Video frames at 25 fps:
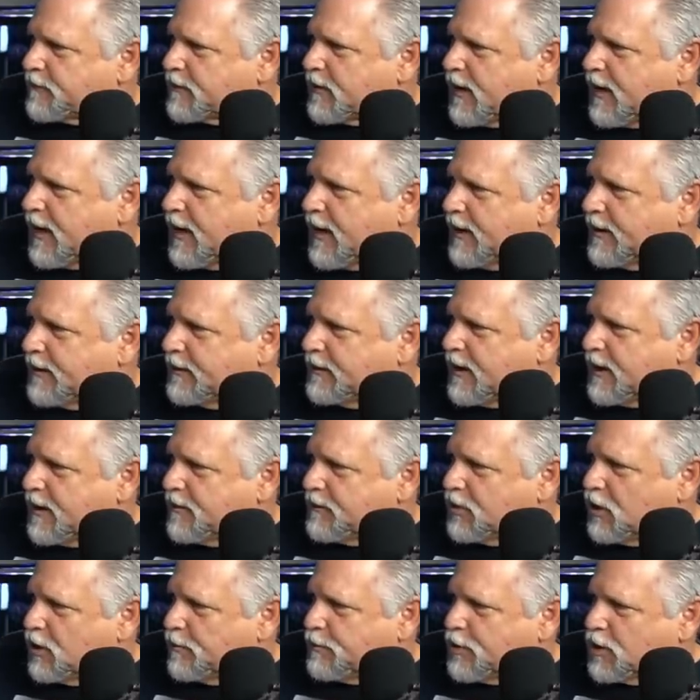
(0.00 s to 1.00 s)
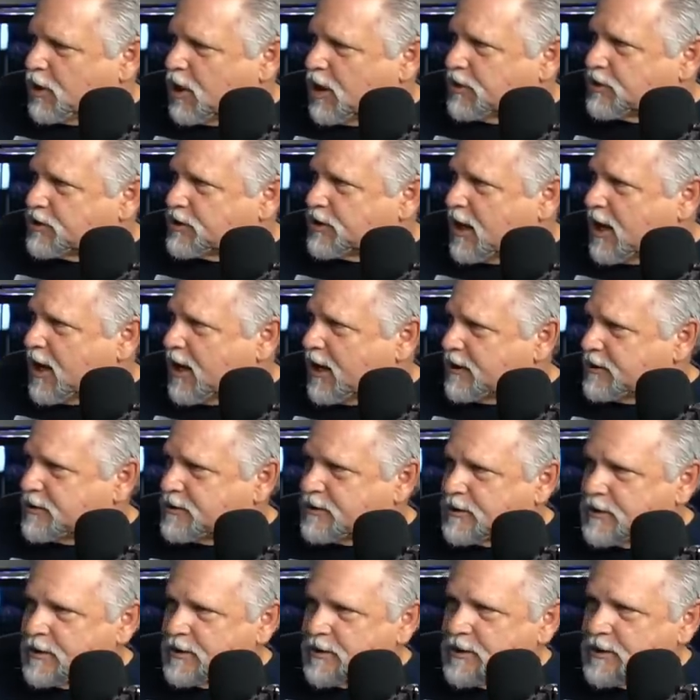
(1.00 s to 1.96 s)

and, you know, put on size.